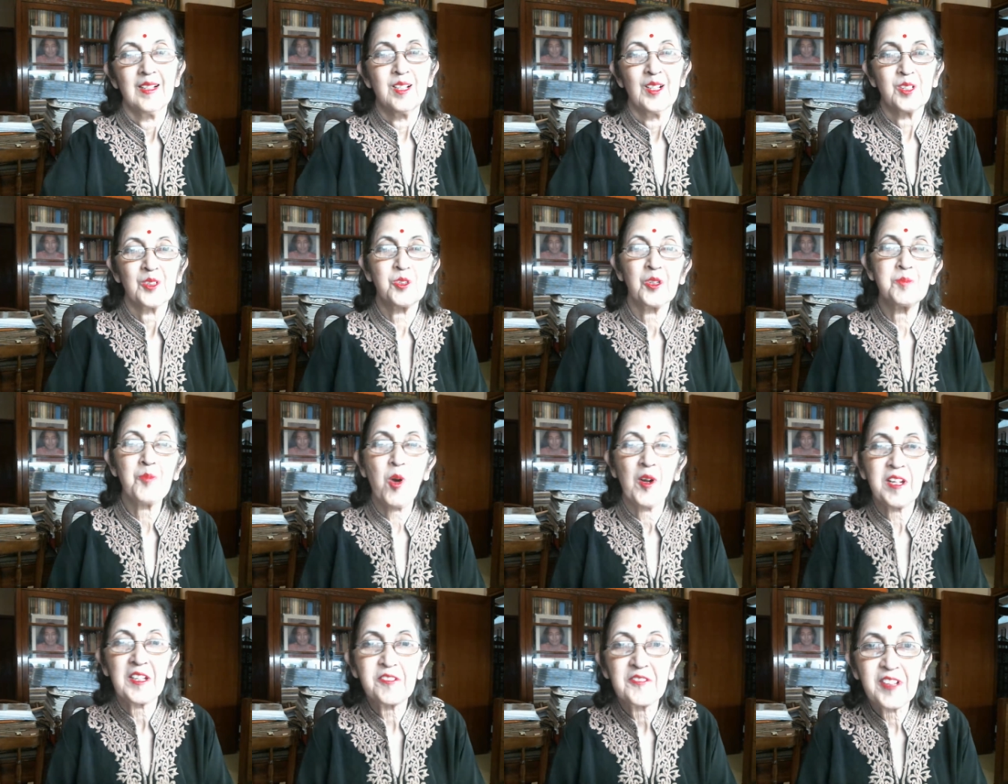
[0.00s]
Good
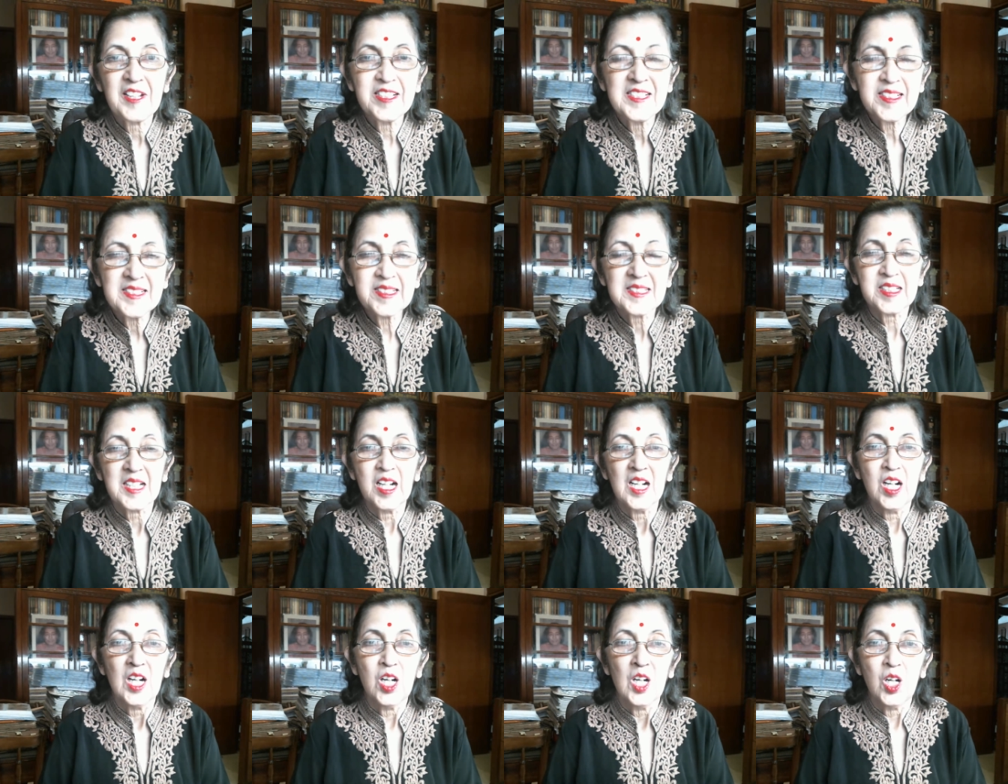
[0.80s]
morning, friends.
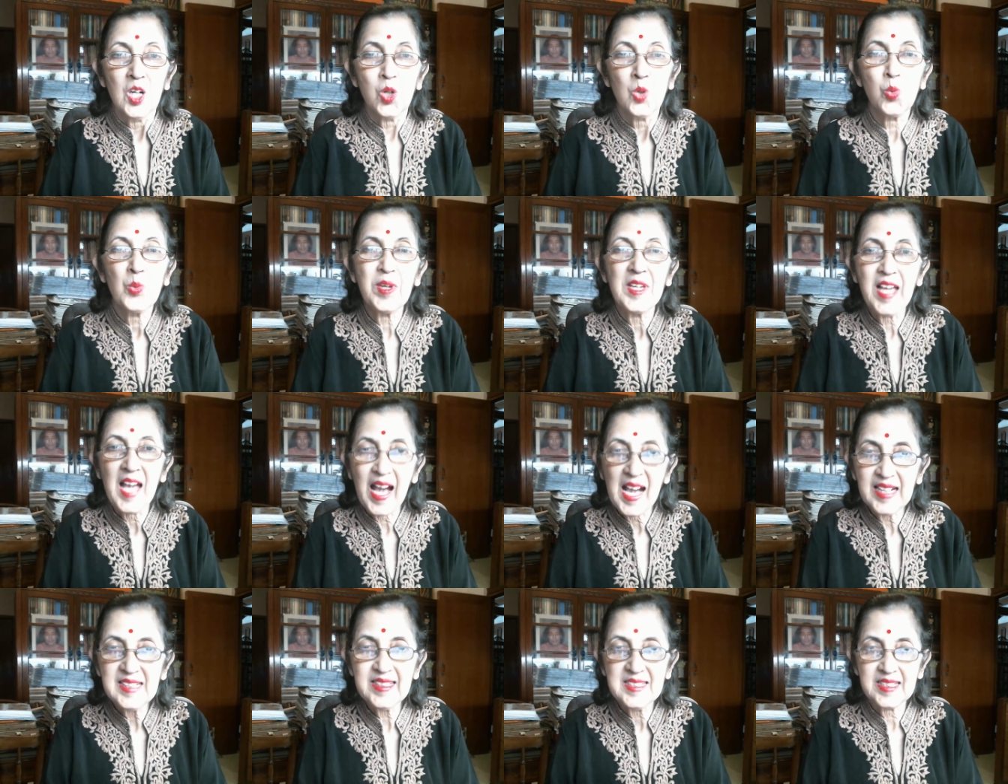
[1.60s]
We
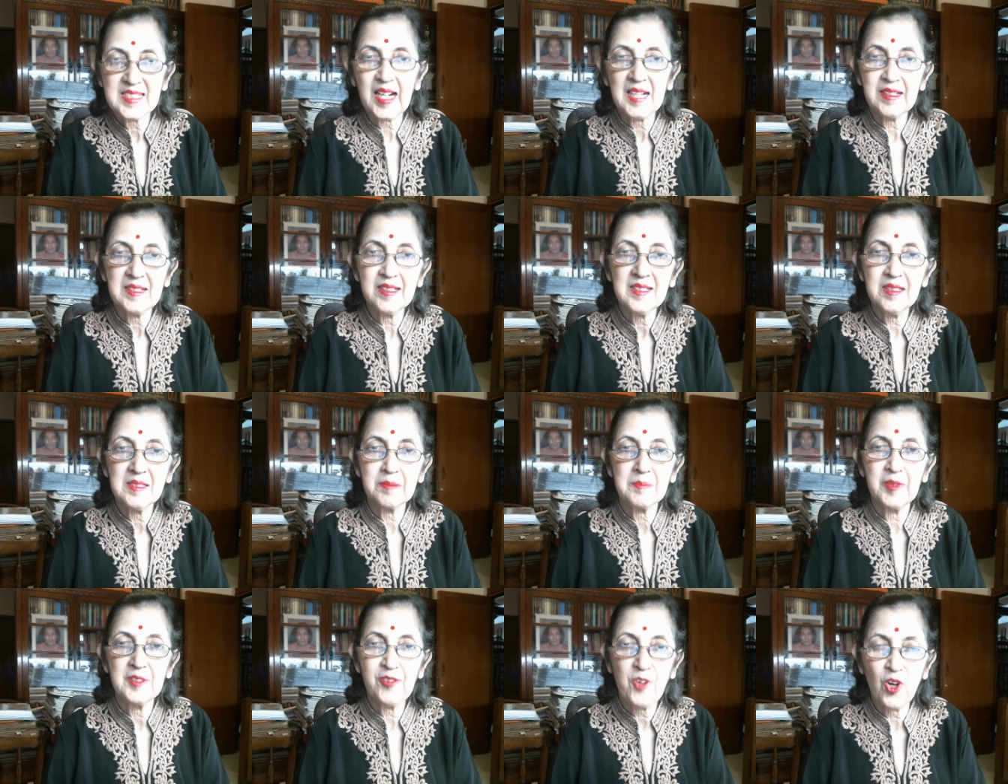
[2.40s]
had studied
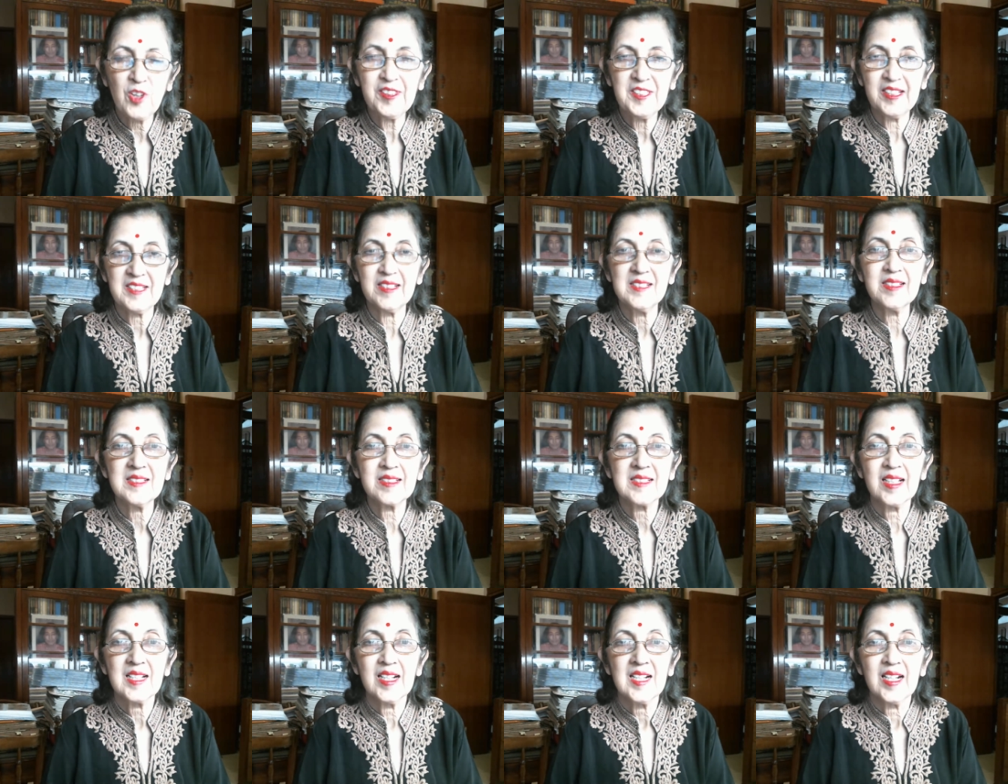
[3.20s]
before this
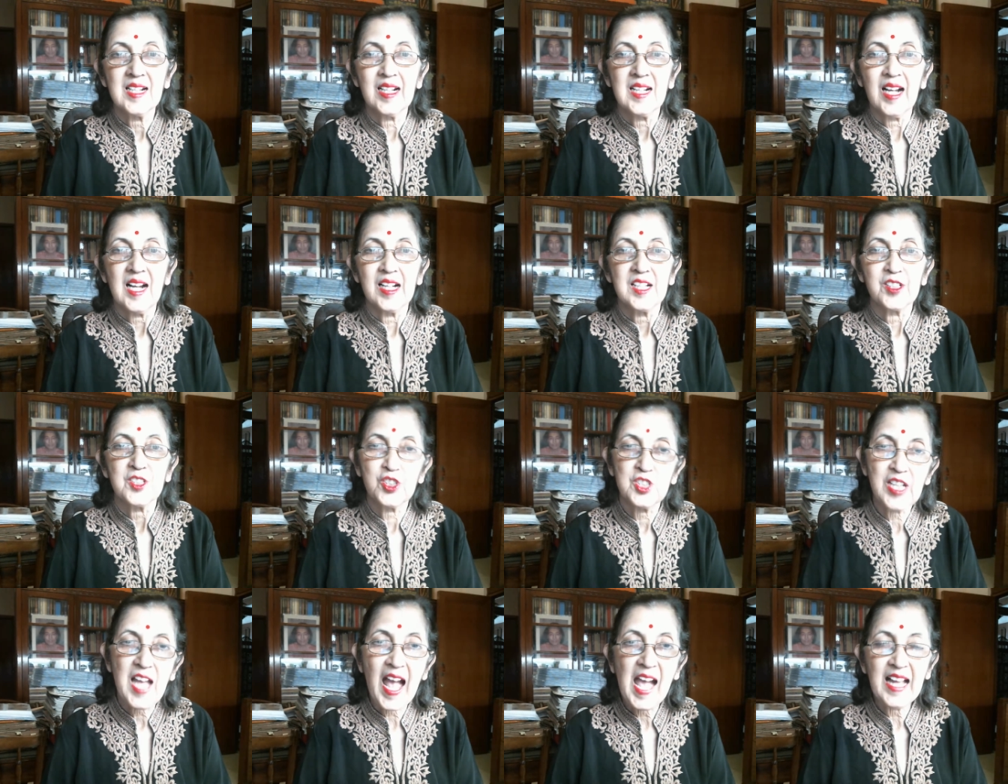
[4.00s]

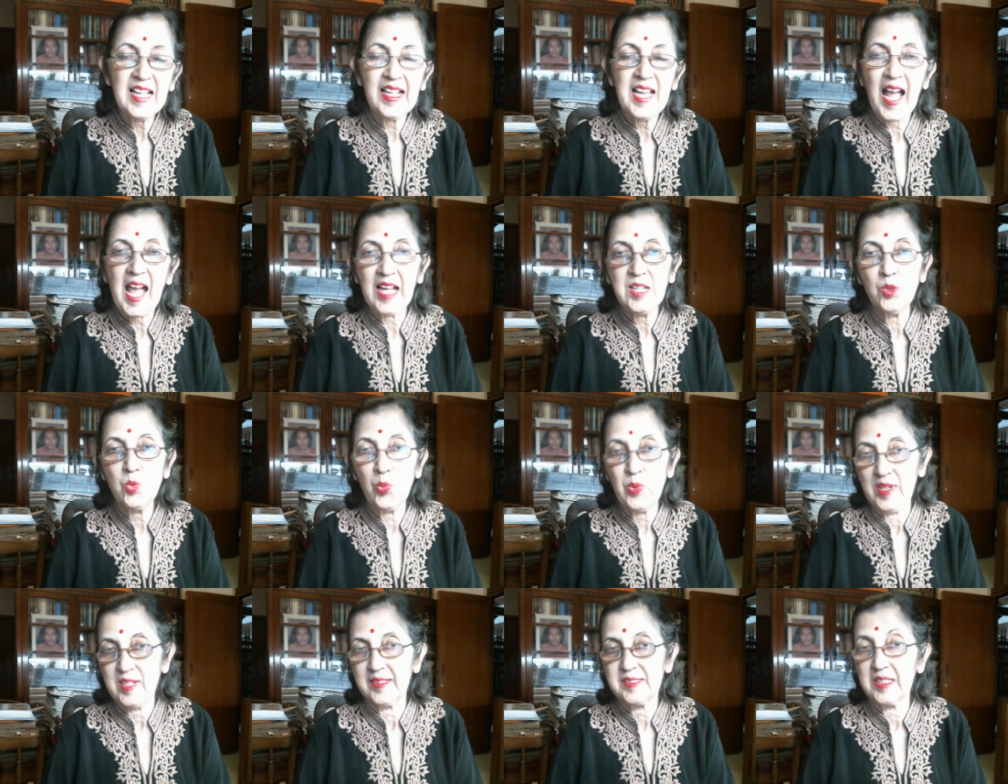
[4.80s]
shall and
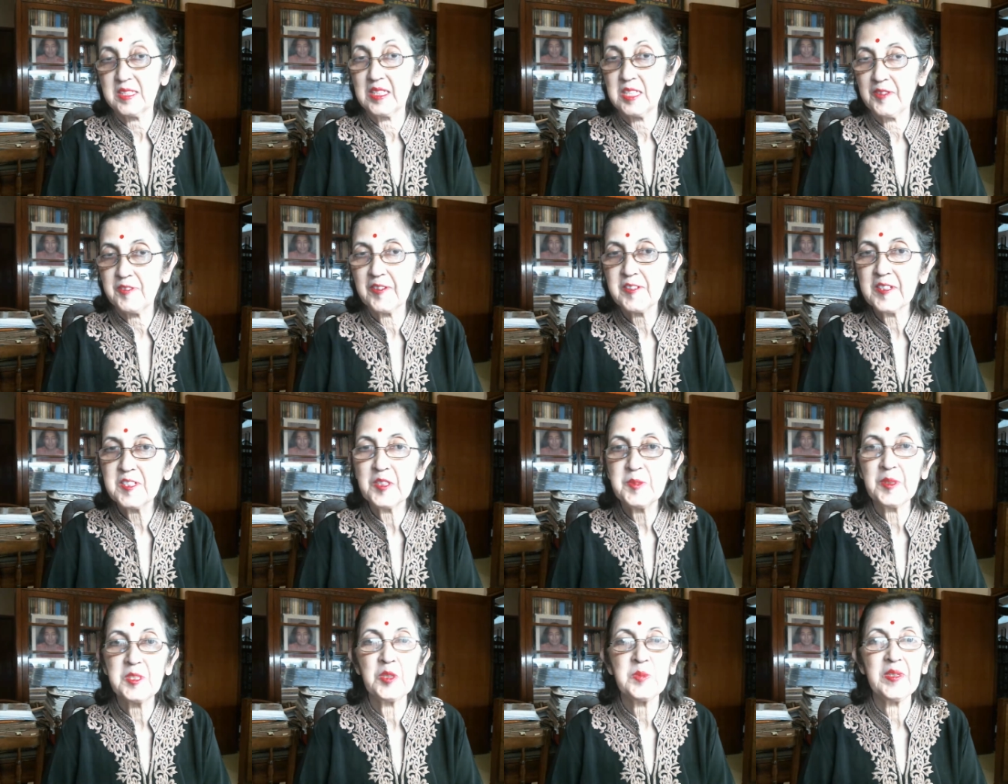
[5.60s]
will, the difference
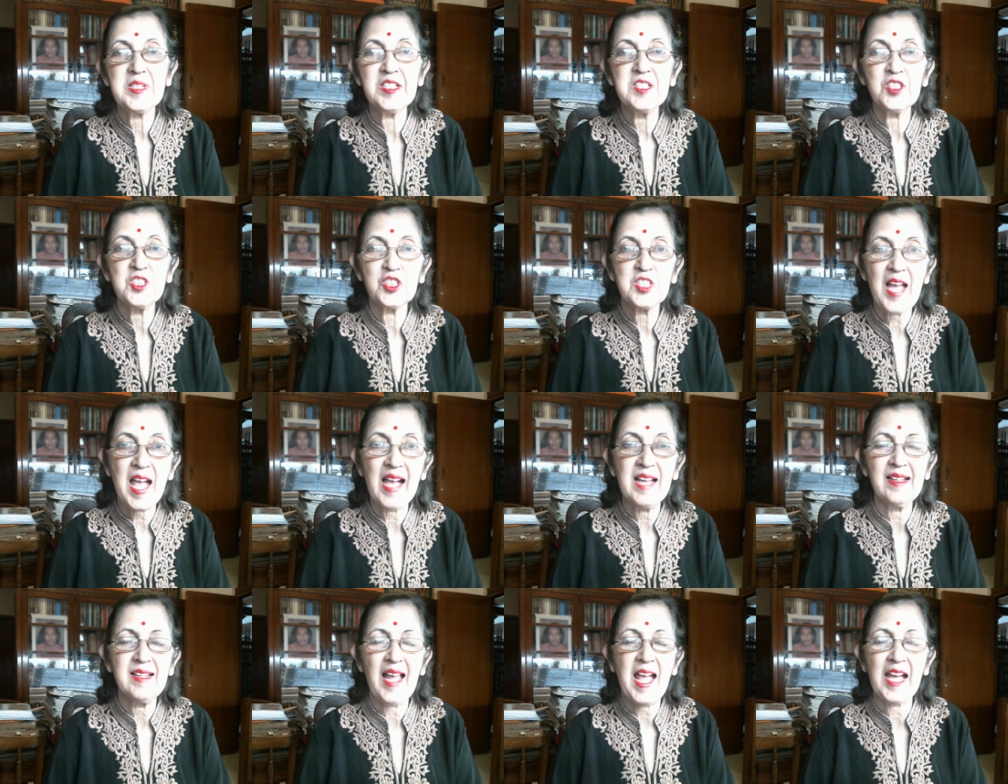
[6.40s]
between
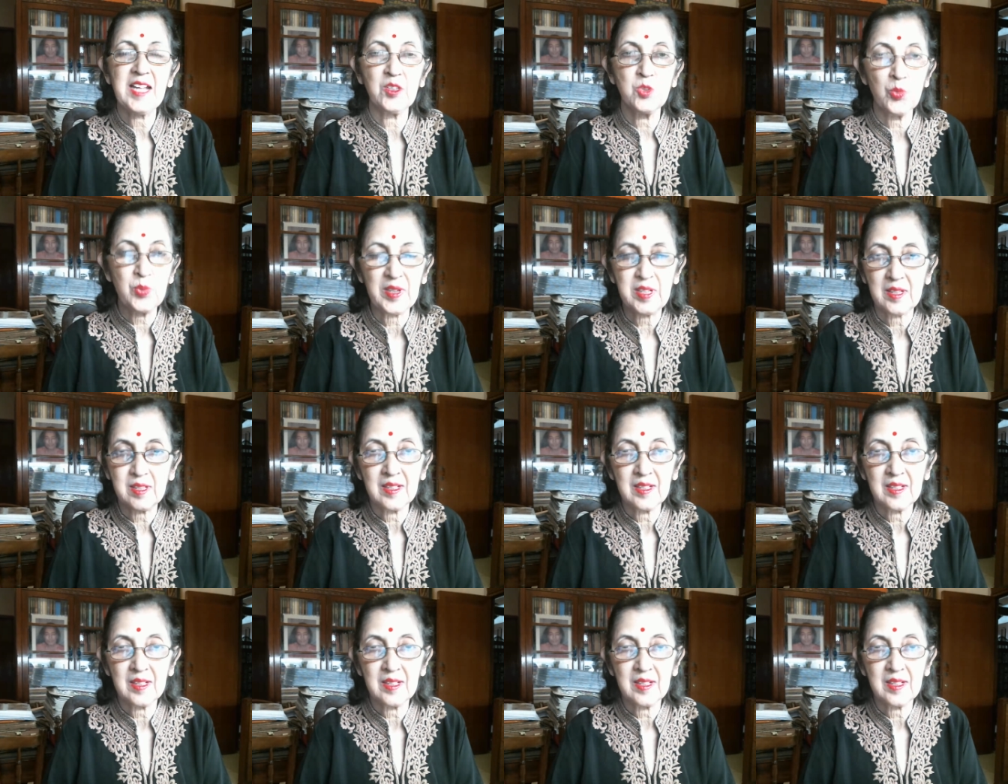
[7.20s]
shall and will.